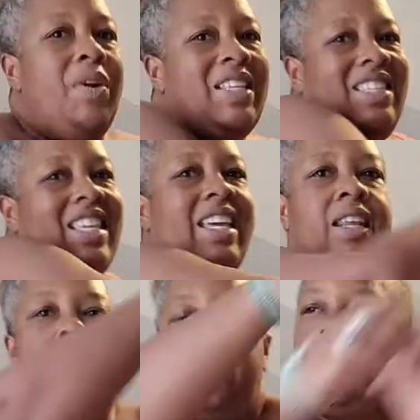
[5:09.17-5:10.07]
we sit,
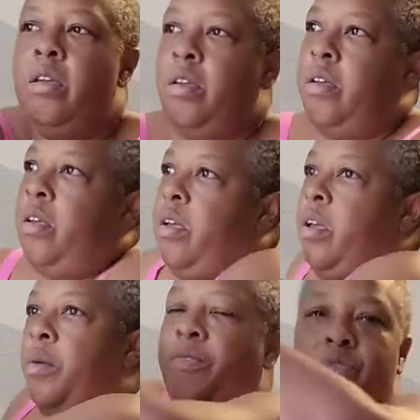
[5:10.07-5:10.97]

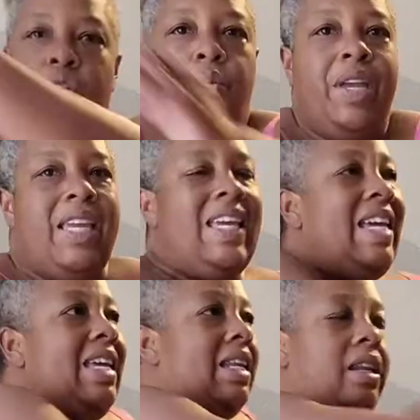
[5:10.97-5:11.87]
before we eat,